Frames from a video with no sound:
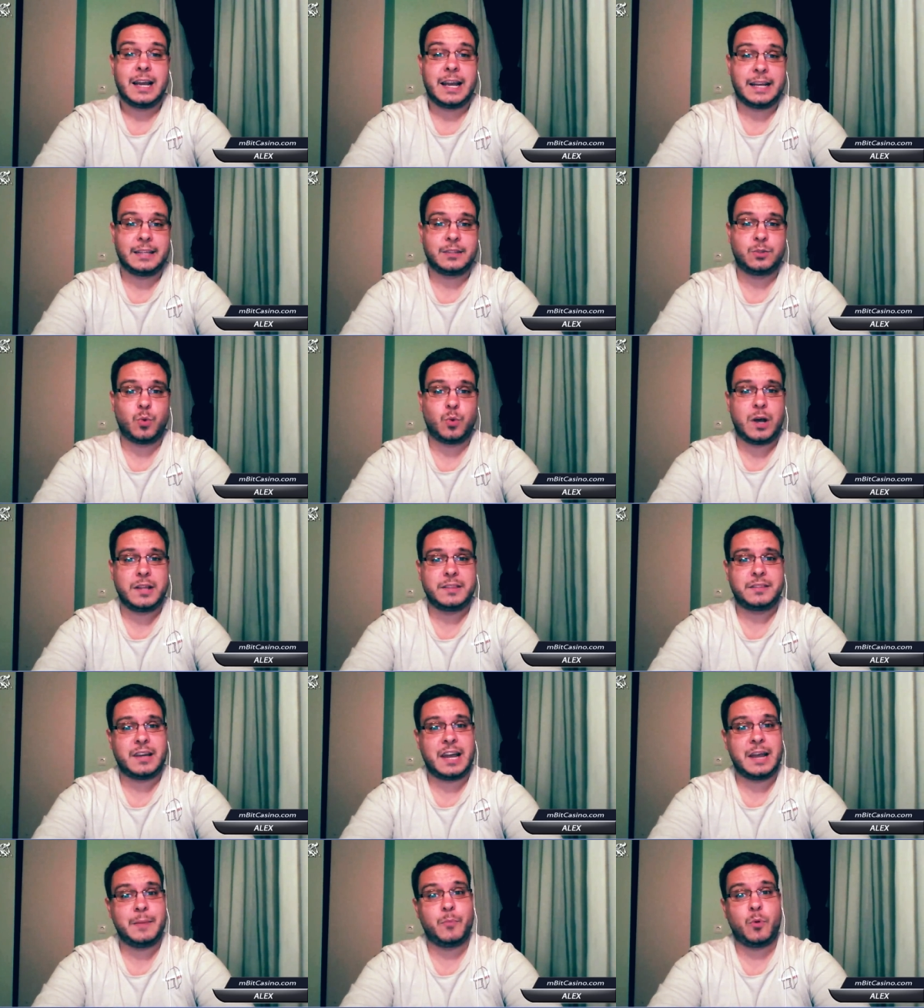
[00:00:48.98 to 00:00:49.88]
and one
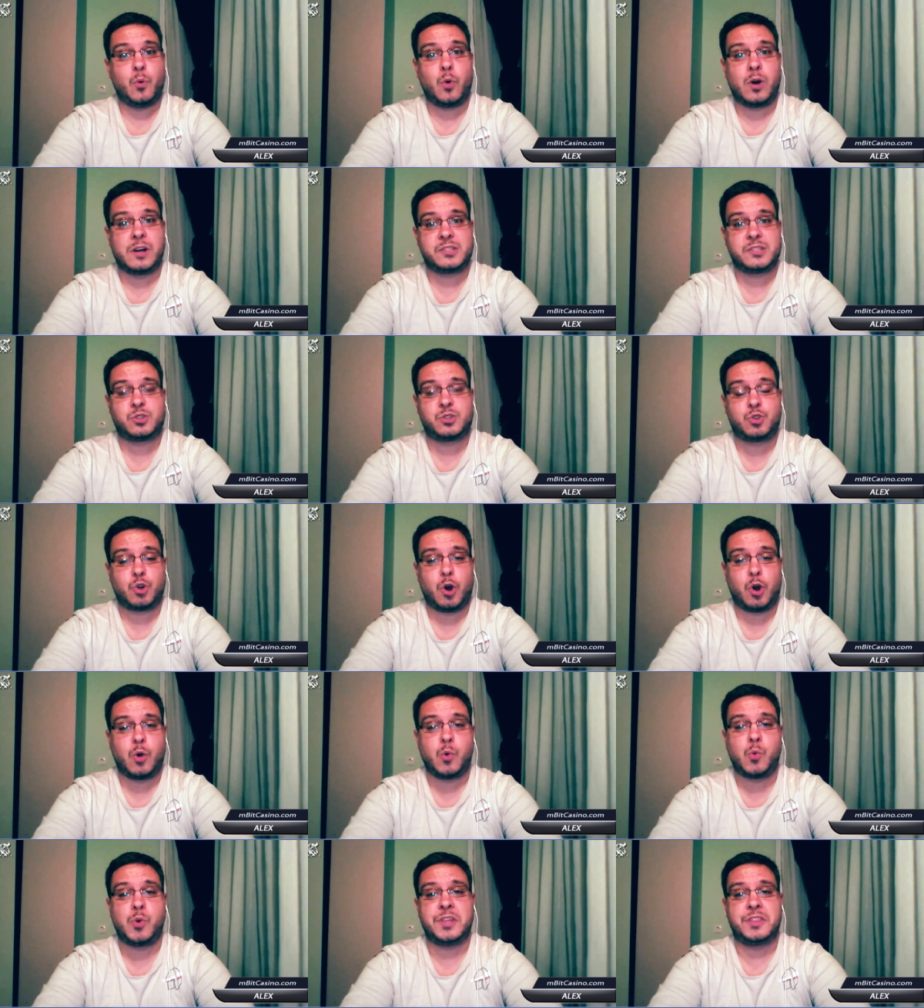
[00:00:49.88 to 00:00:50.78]
time was
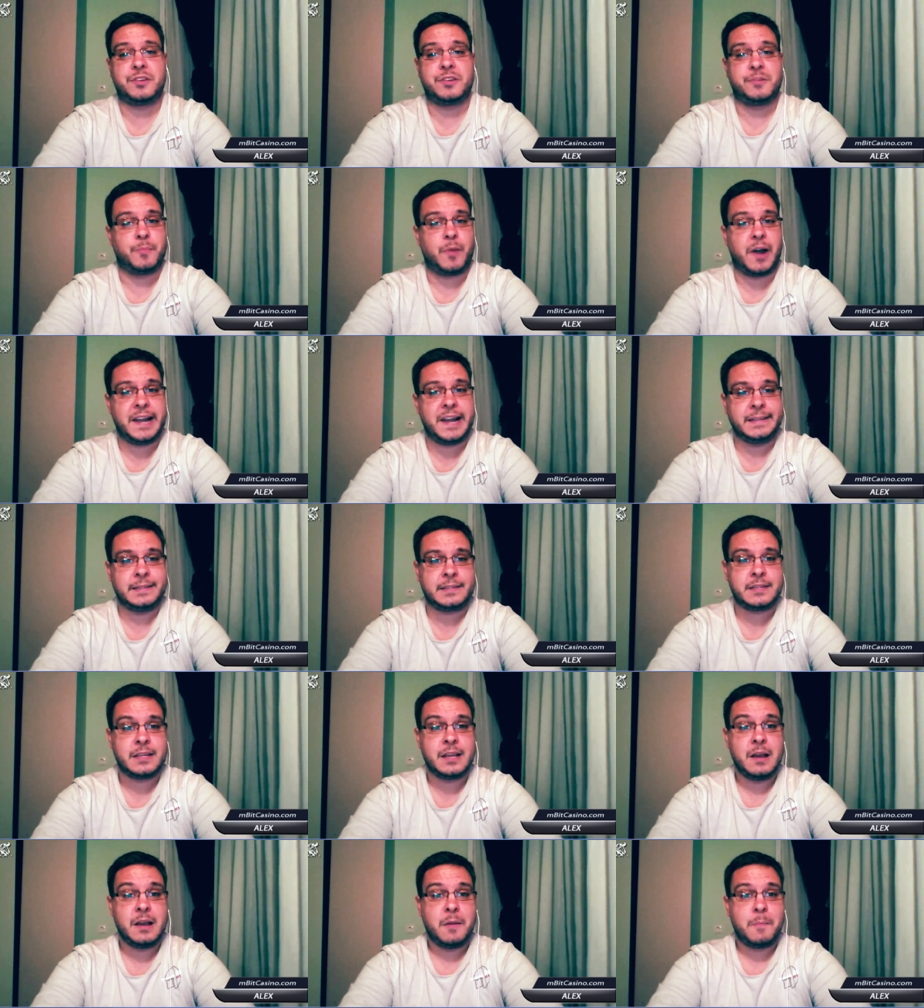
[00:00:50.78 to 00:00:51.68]
draw with the
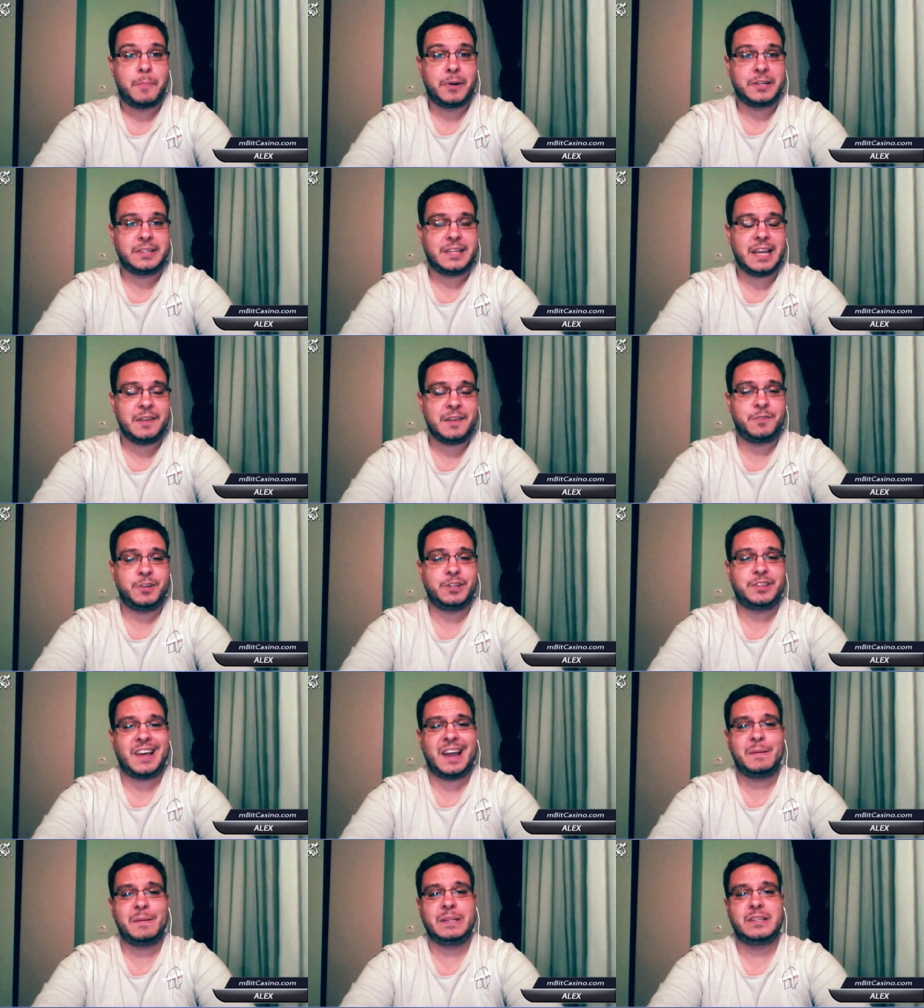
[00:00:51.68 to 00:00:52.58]
Mainz. But every
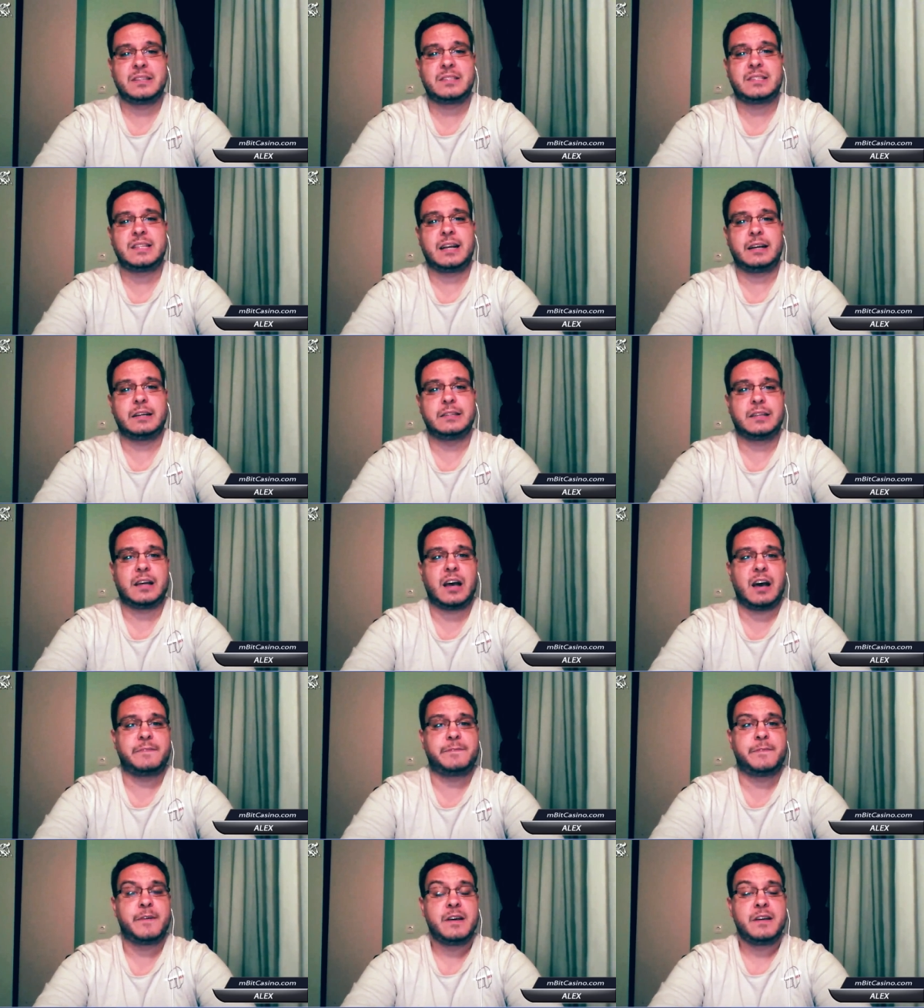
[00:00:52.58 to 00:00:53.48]
time in the second
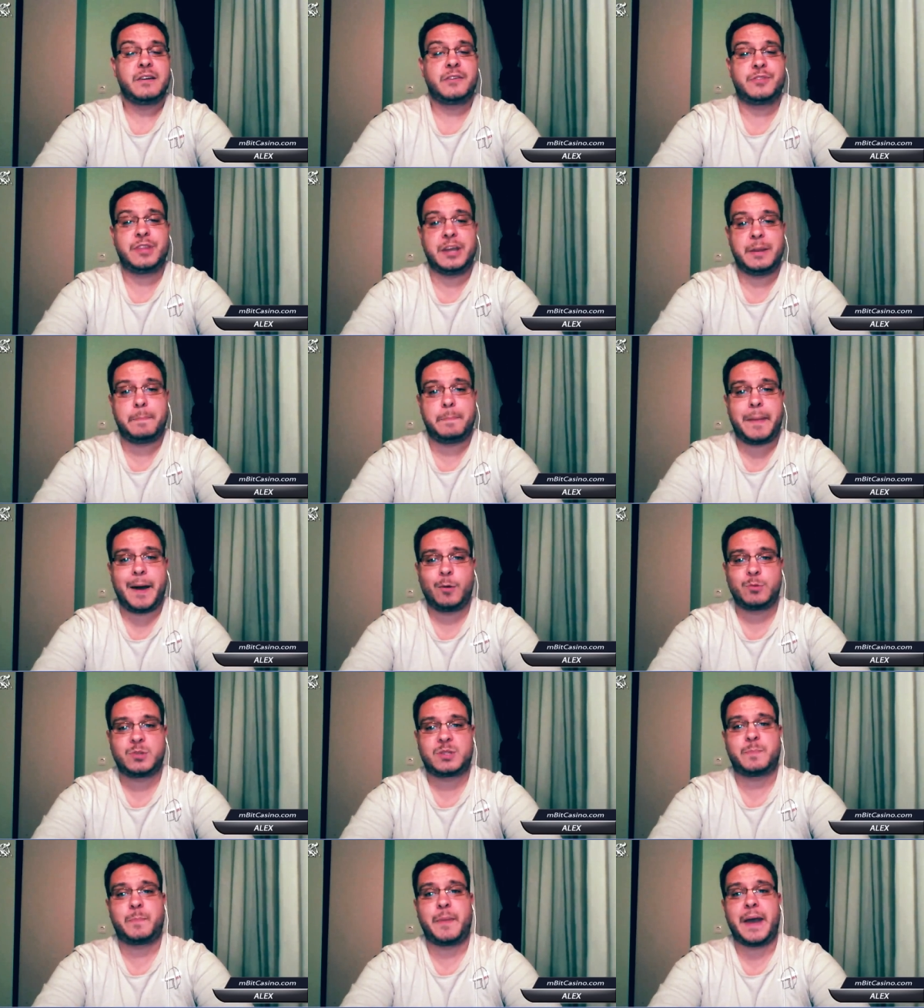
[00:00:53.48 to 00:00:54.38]
half, they
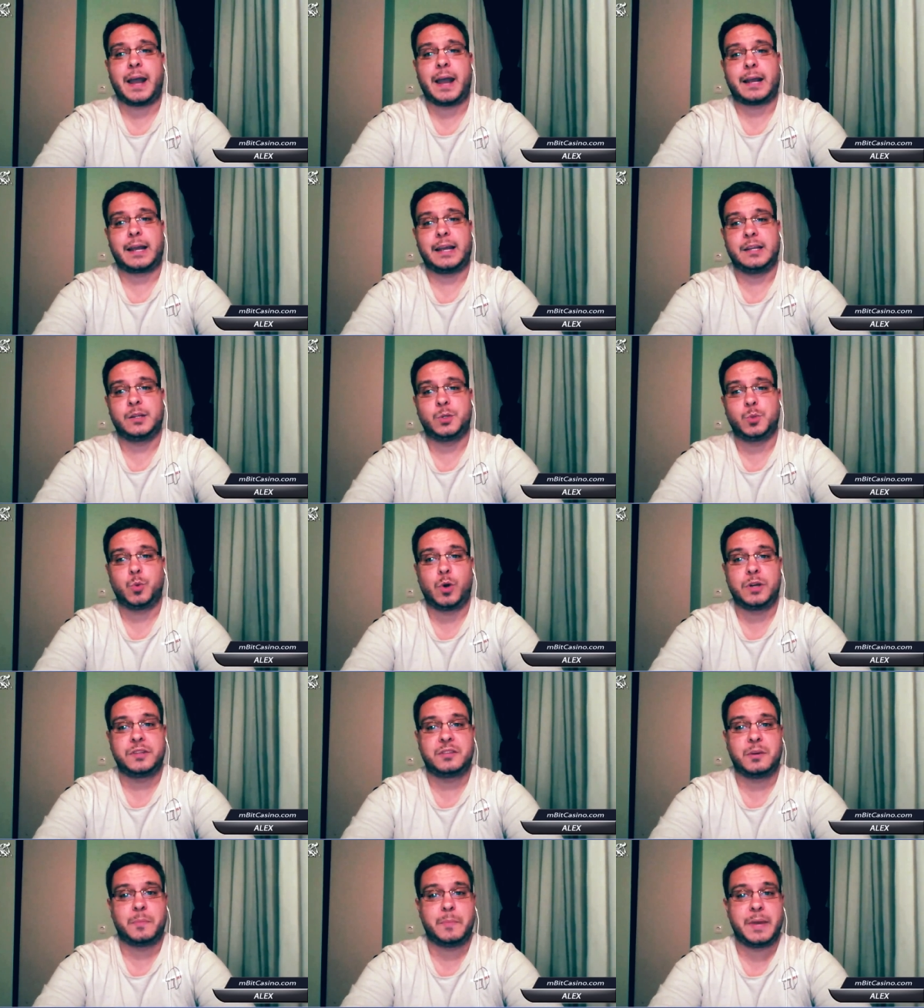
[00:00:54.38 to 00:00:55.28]
bounced back and
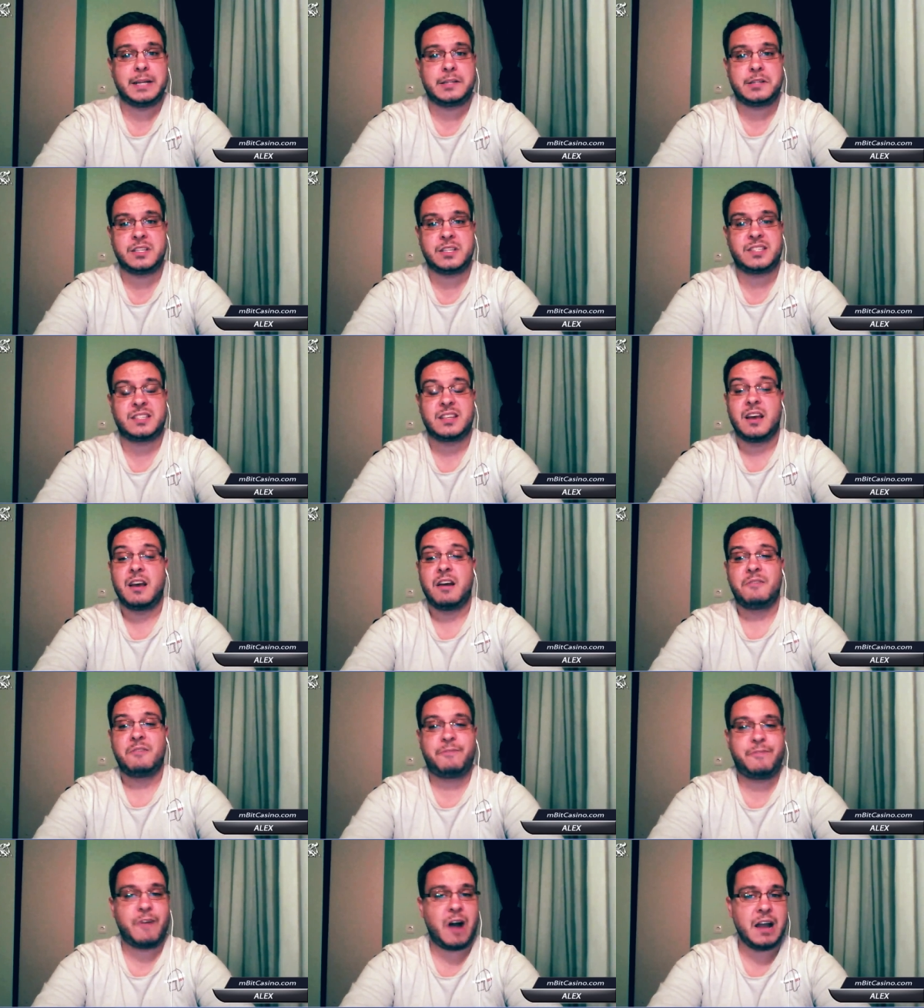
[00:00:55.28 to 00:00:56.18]
won the matches
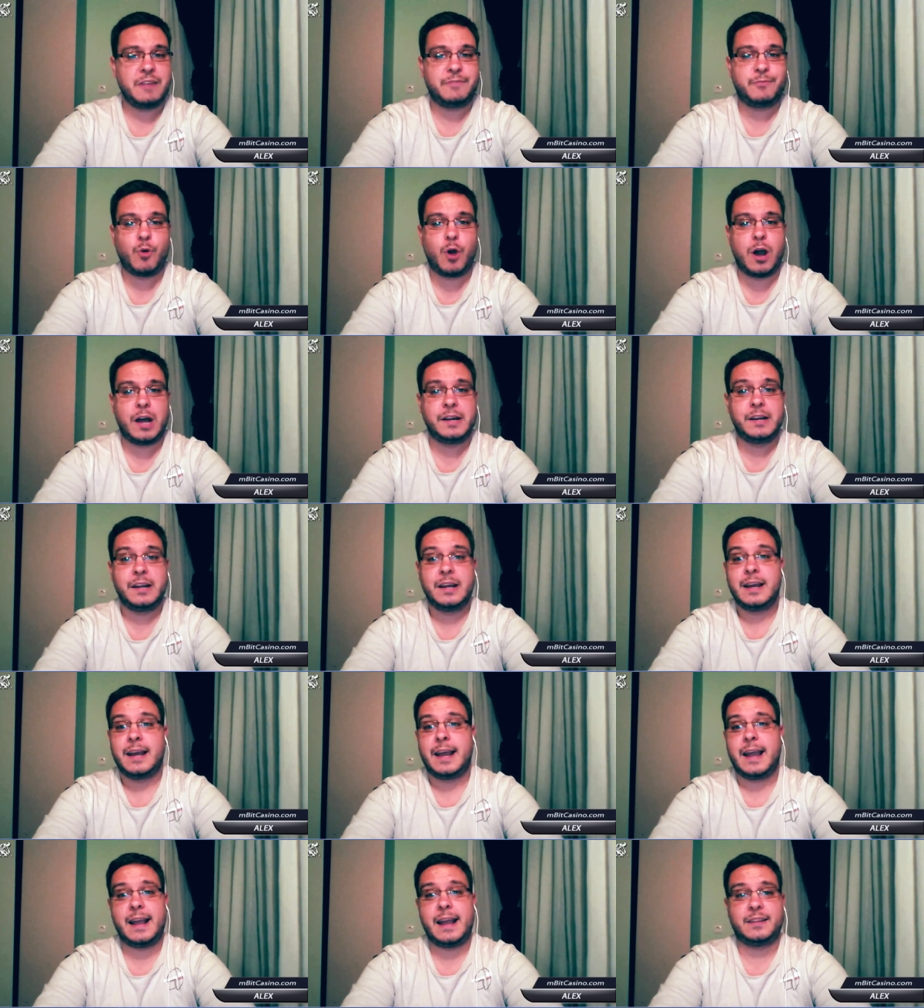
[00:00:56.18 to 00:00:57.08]
5-1
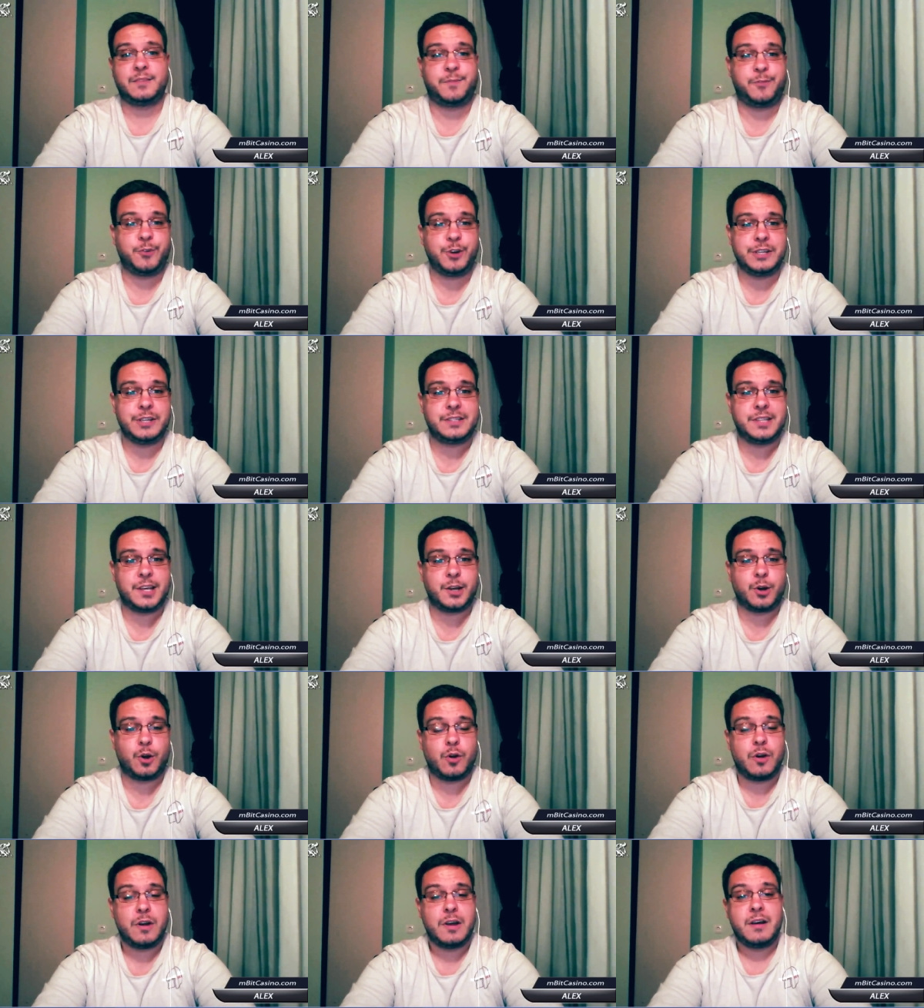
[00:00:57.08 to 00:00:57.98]
and
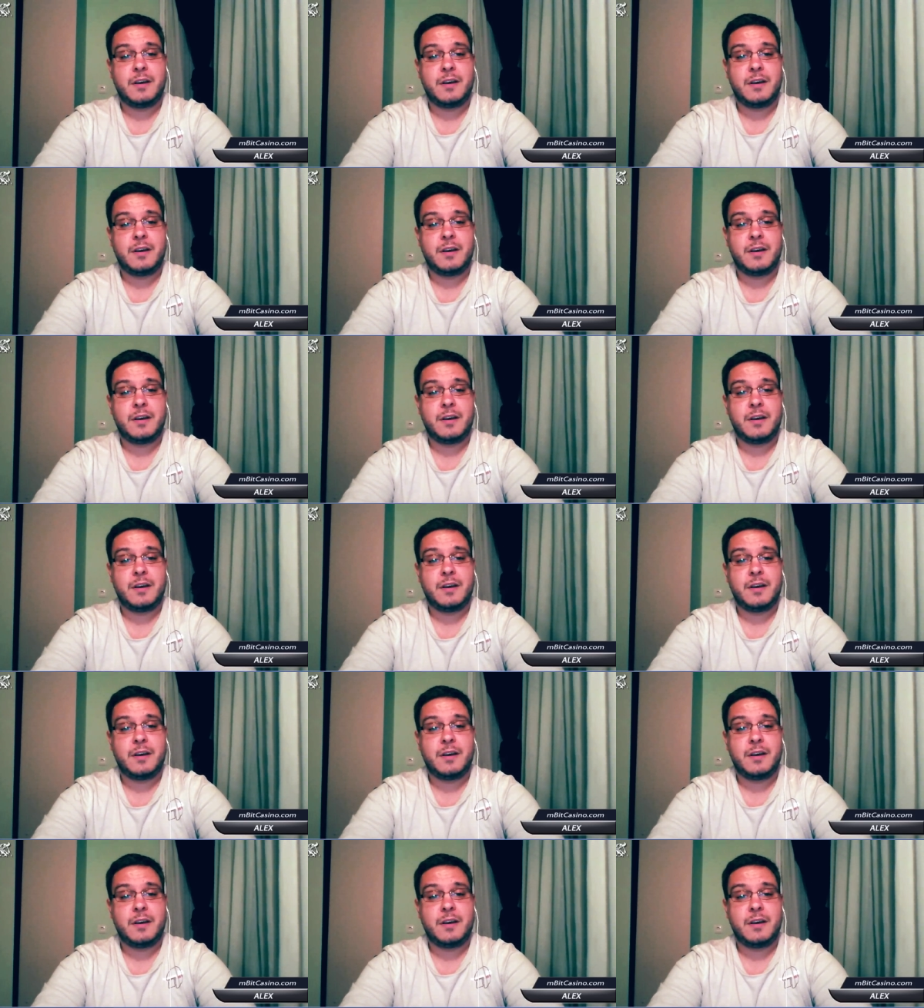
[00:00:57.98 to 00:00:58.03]
3-0.